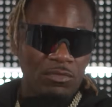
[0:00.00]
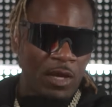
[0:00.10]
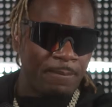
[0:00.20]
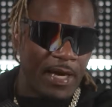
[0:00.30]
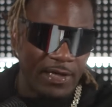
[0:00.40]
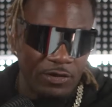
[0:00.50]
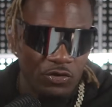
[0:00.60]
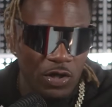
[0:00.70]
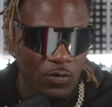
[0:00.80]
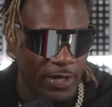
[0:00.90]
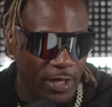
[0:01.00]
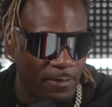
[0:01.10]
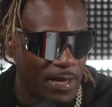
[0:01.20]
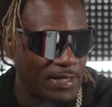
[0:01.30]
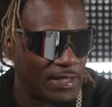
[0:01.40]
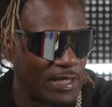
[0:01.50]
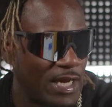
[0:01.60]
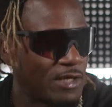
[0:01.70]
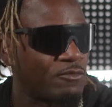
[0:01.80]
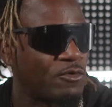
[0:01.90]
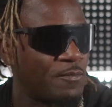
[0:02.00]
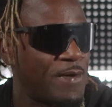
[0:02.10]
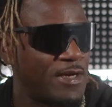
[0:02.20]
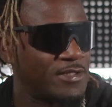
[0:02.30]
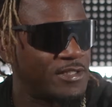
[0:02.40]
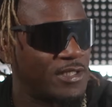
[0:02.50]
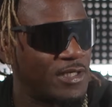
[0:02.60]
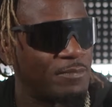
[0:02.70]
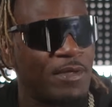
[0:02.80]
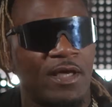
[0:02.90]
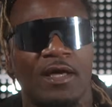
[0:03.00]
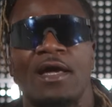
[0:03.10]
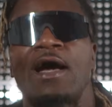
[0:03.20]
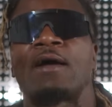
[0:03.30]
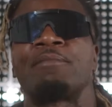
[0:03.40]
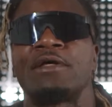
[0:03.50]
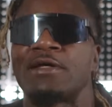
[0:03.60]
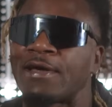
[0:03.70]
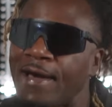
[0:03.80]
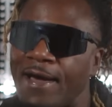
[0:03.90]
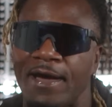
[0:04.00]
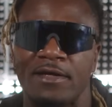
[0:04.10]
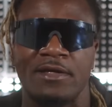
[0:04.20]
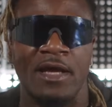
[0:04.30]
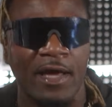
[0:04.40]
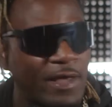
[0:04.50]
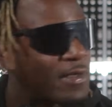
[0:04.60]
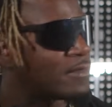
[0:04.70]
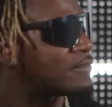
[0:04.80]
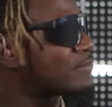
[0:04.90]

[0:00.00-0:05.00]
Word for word: man, do you know what everybody in the locker room probably said? Man, I be goddamn